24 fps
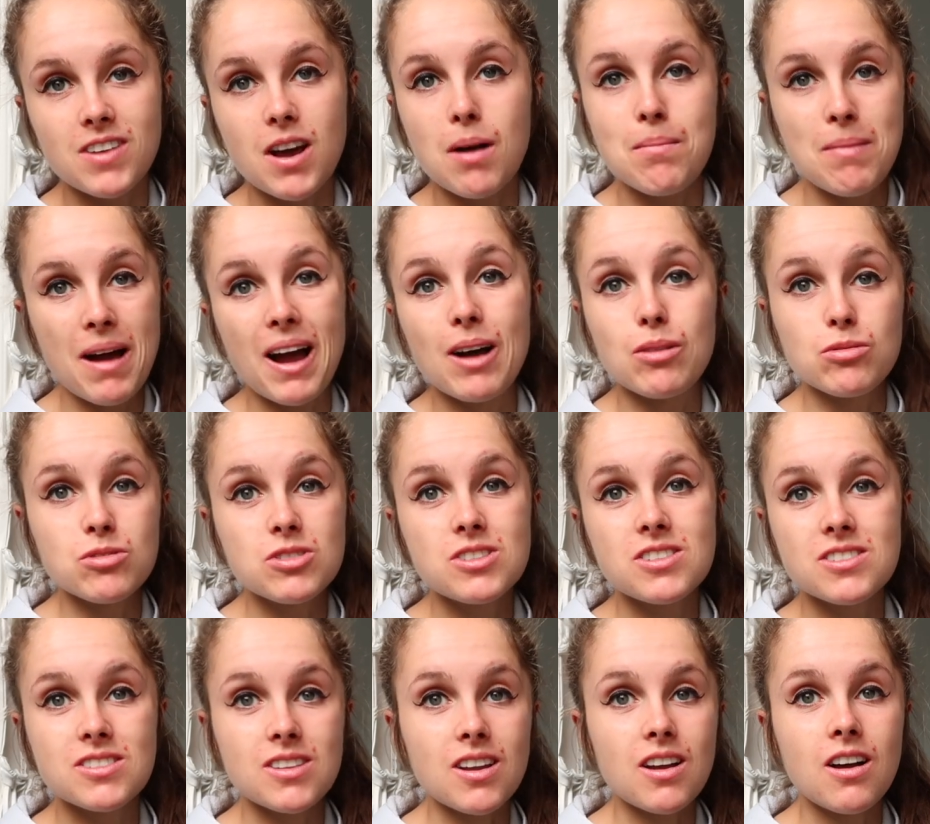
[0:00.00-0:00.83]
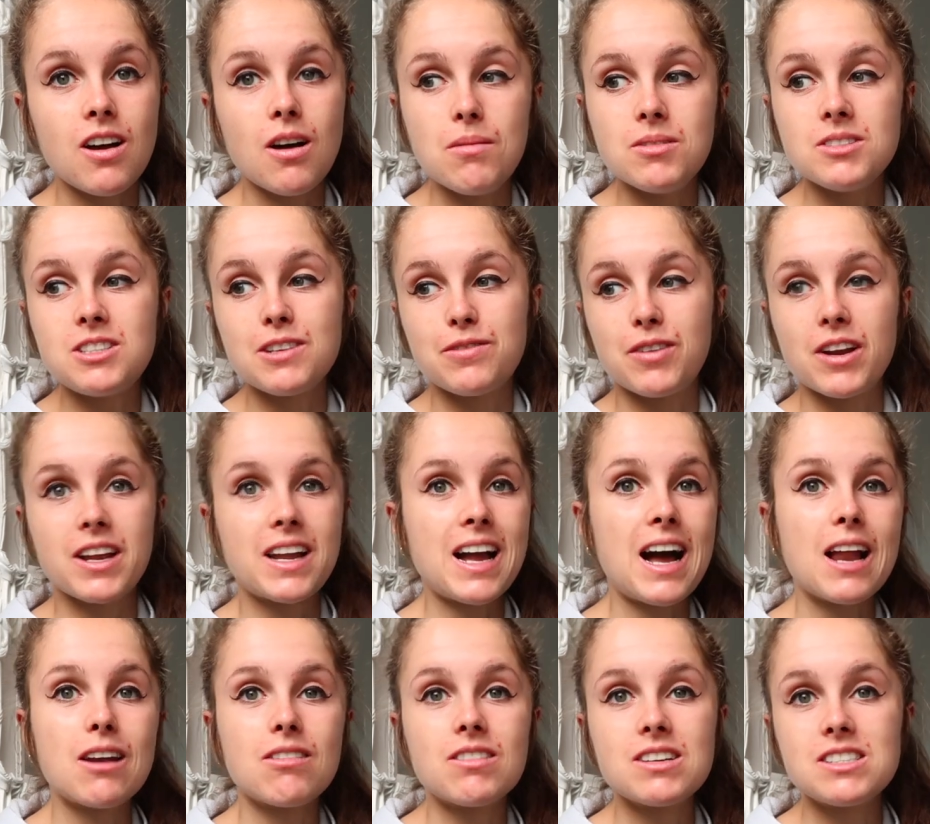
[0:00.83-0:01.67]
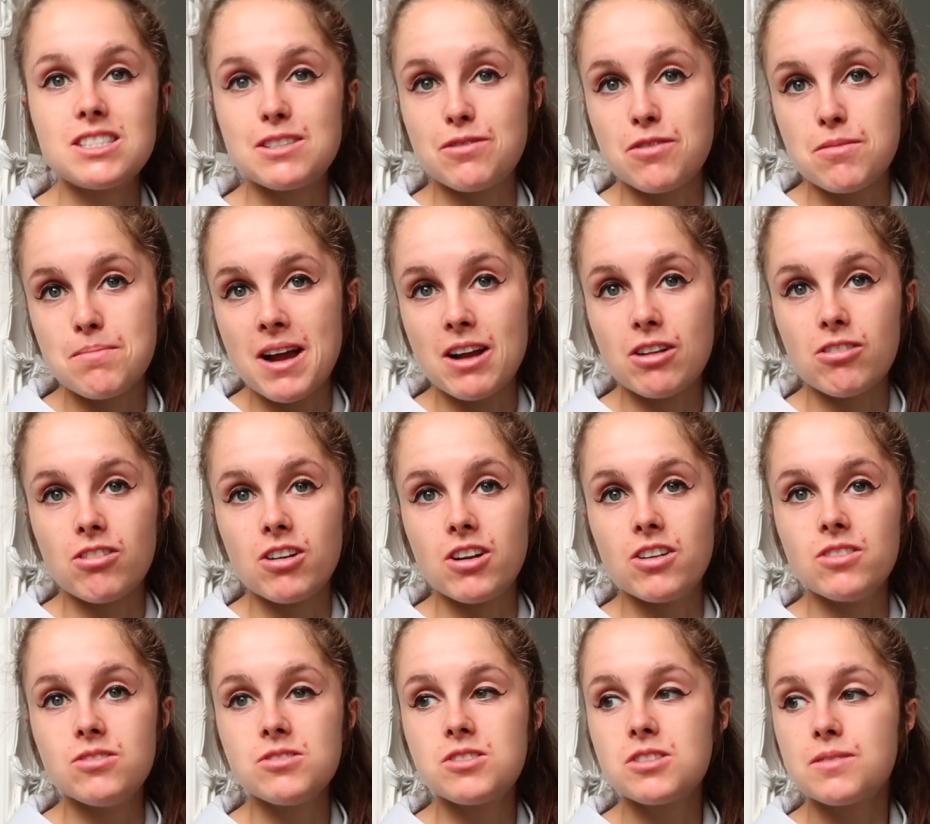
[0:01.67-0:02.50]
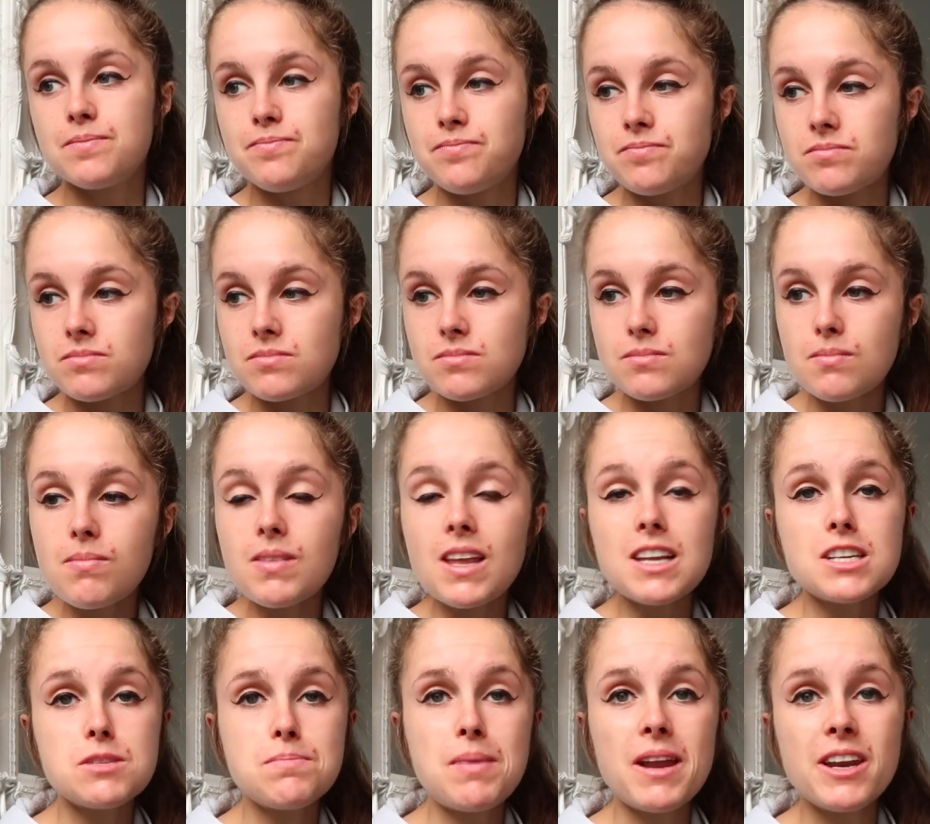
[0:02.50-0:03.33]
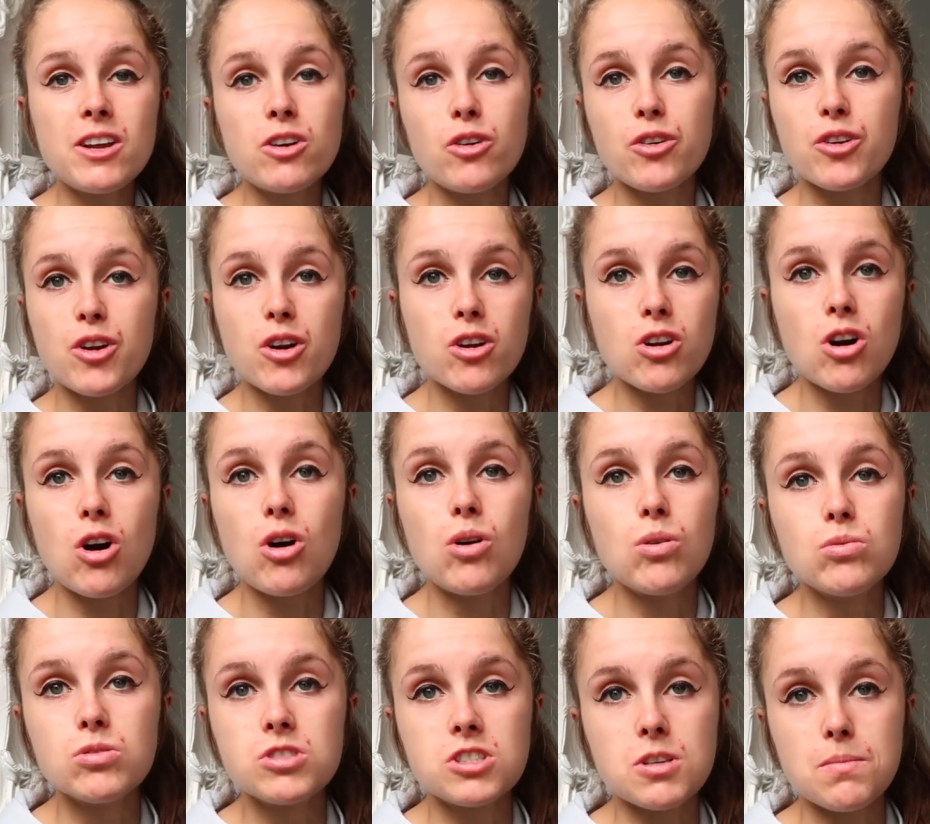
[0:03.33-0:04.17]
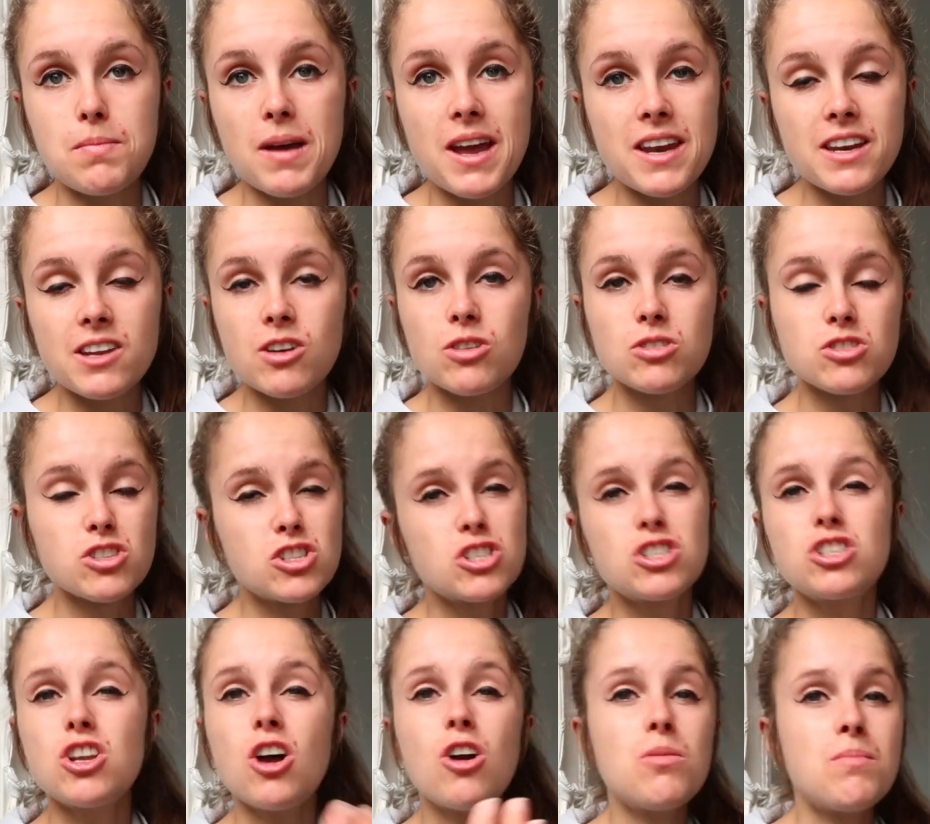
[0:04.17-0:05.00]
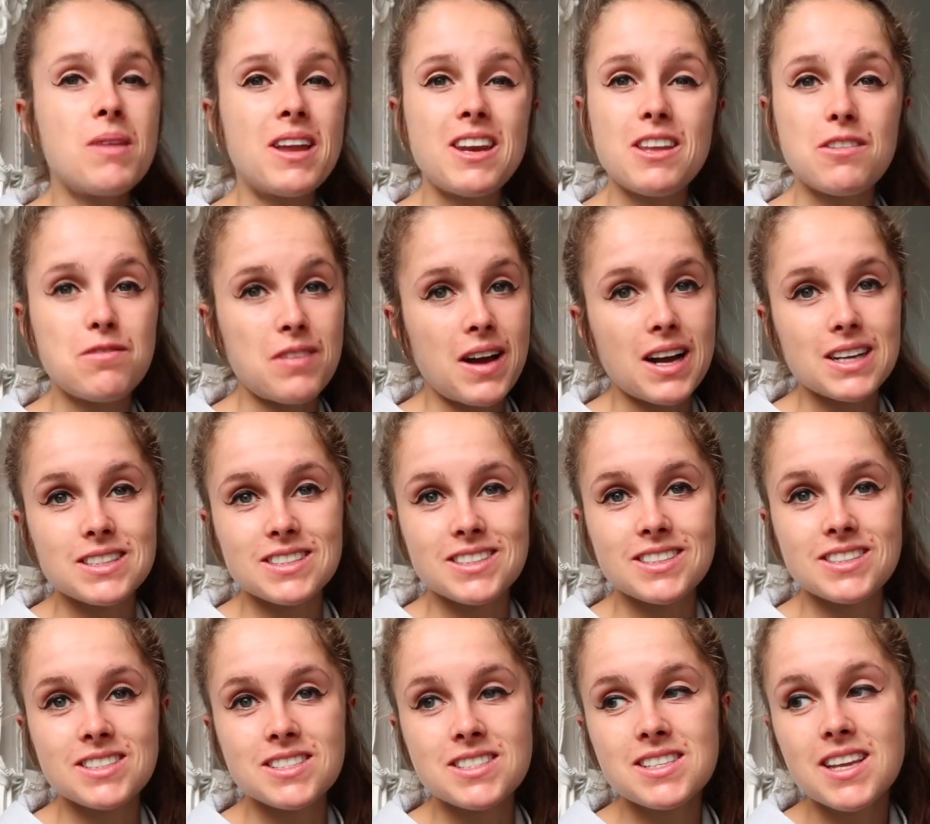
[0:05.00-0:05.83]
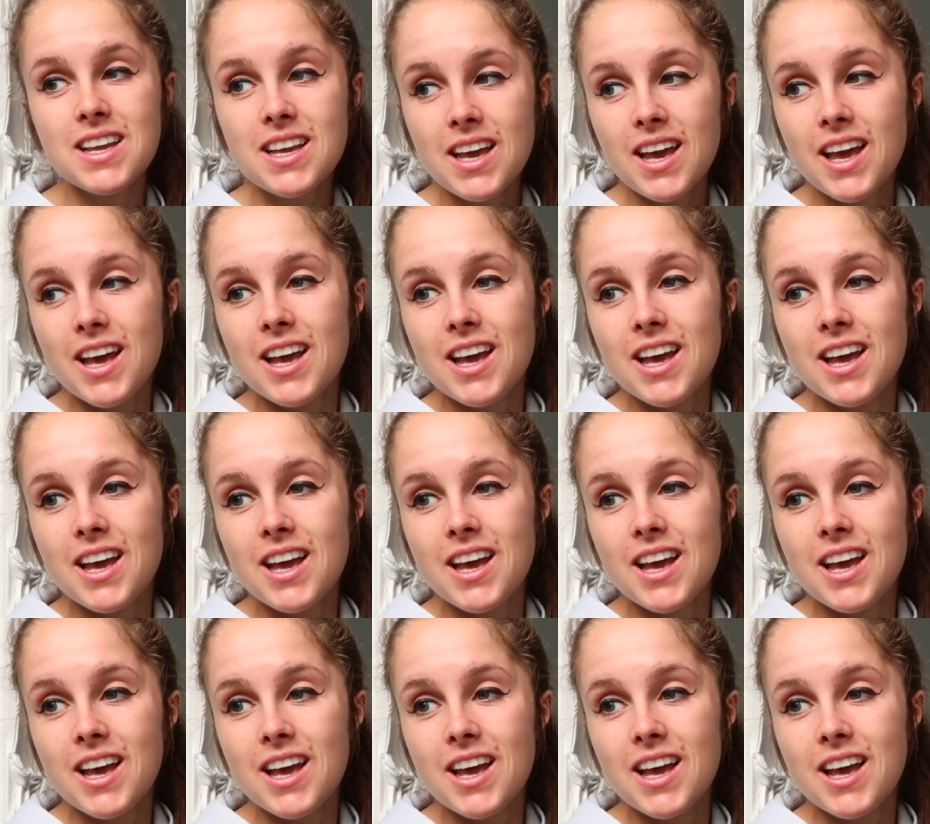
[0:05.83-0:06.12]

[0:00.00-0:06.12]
amounts, different calories, different macros, depending on our goals, depending on so many factors.